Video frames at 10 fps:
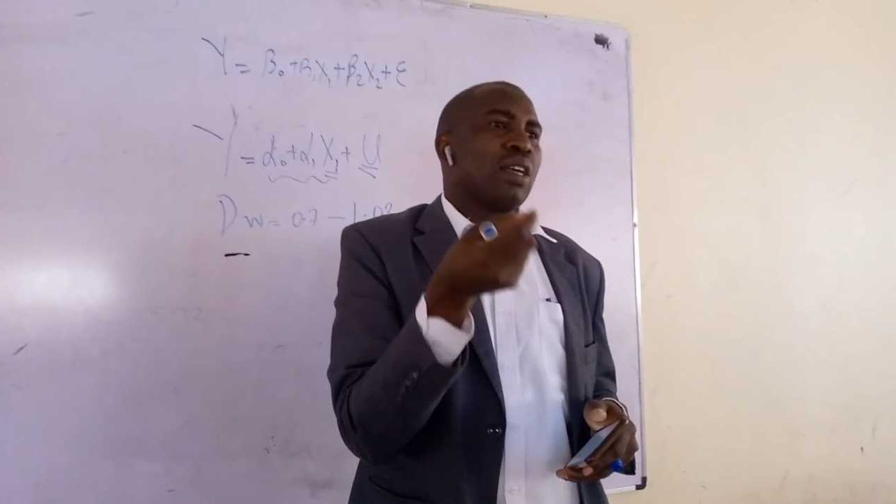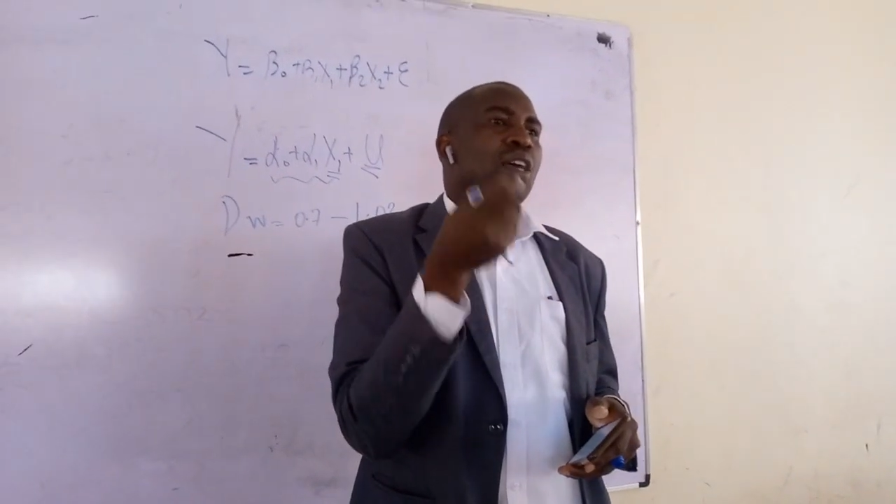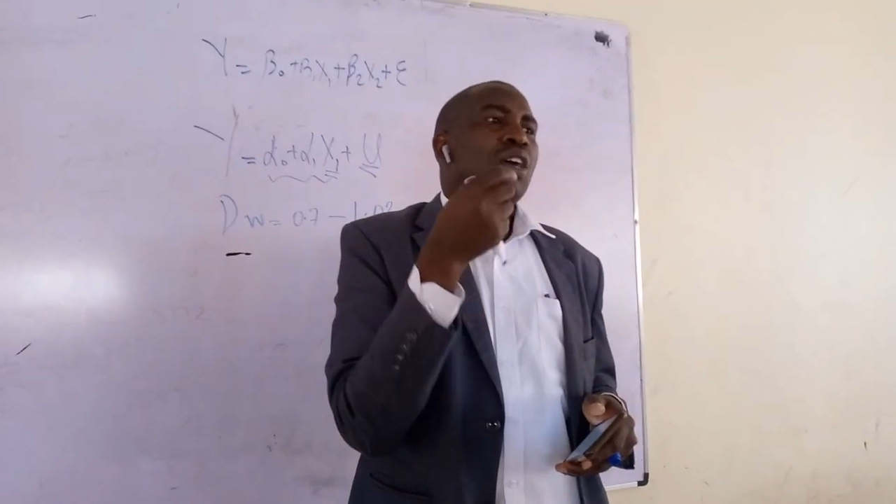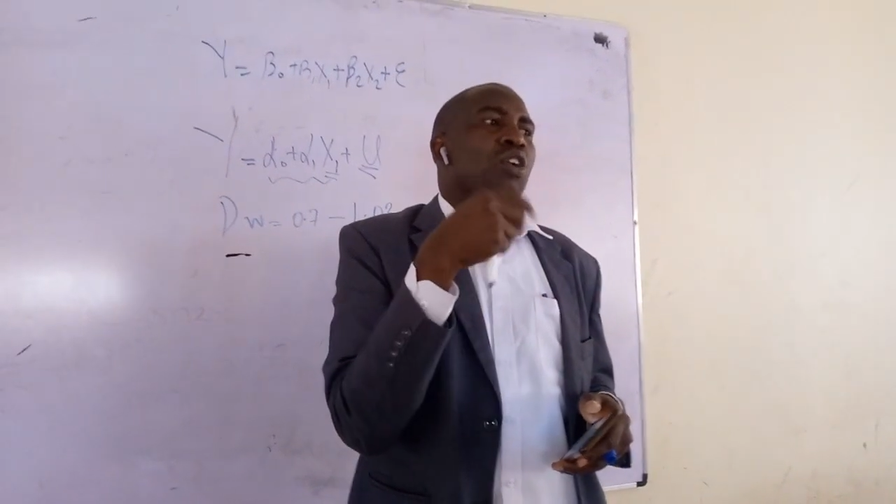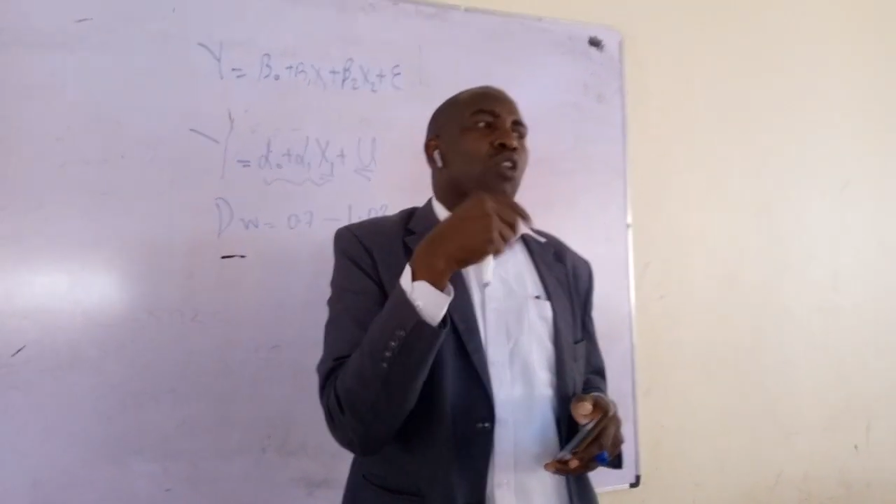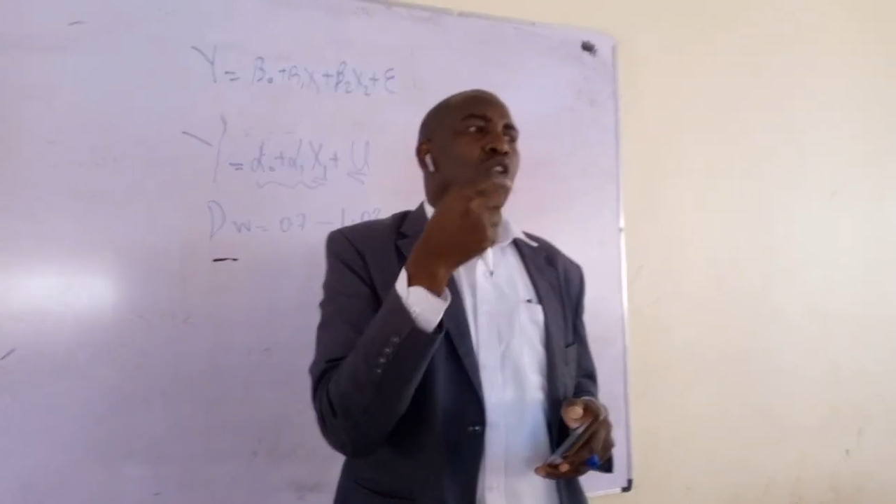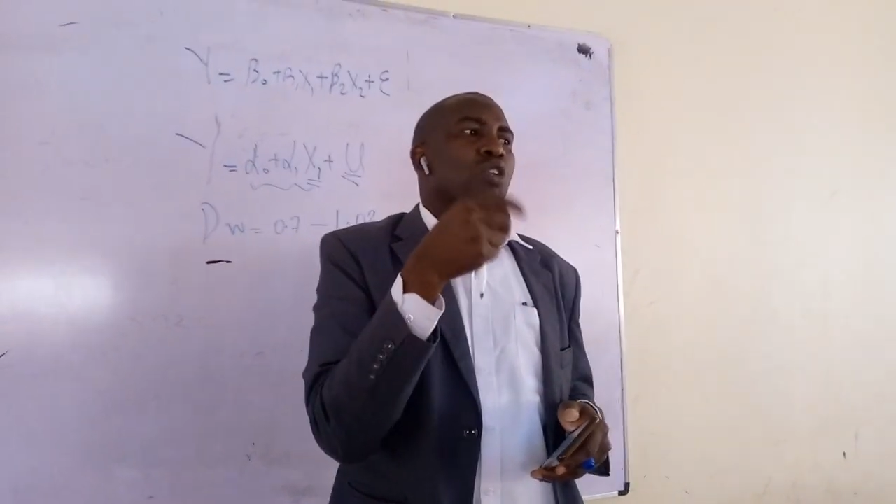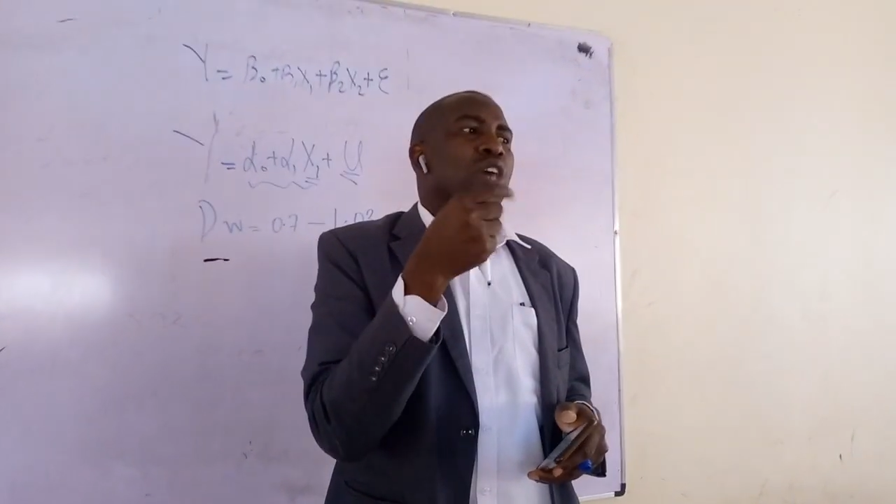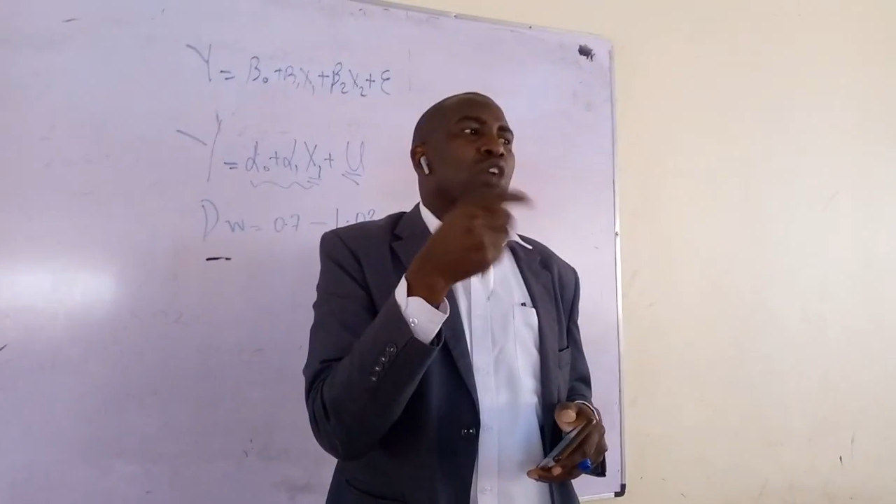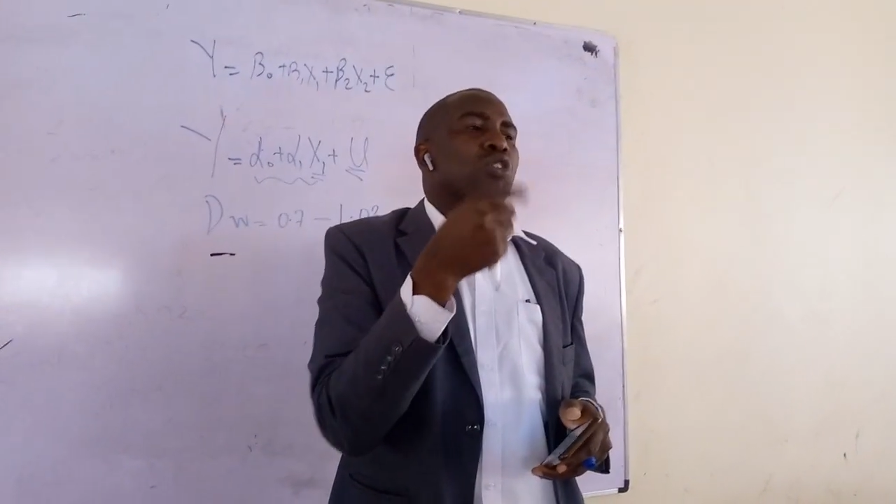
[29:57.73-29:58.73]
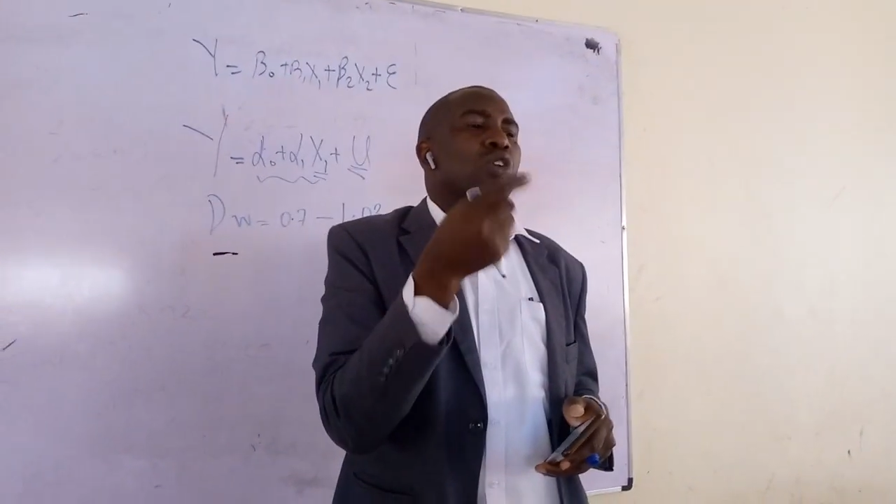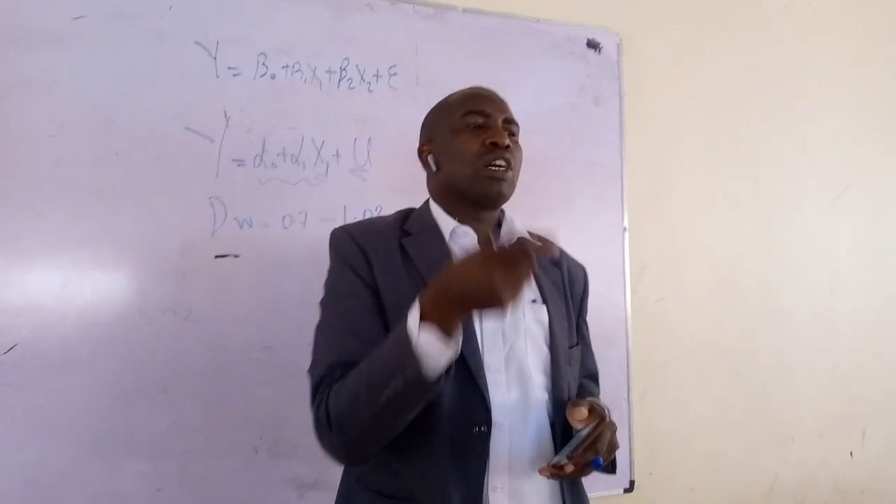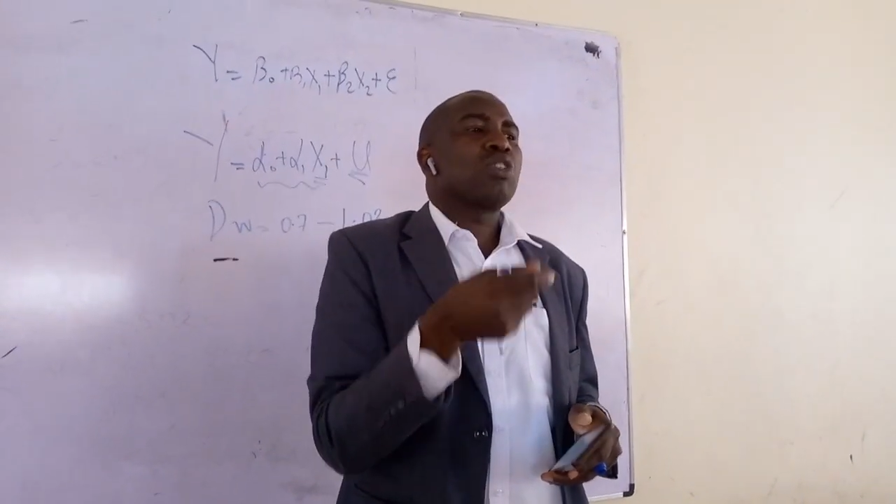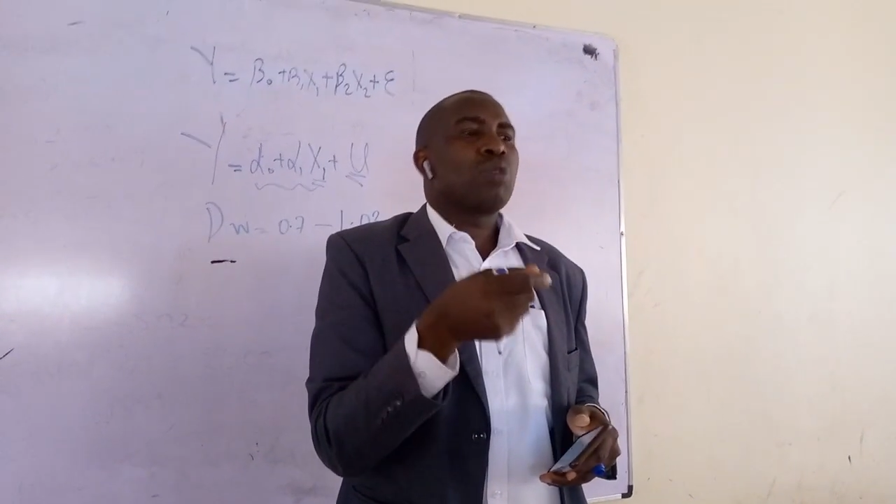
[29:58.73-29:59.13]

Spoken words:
or you can also as well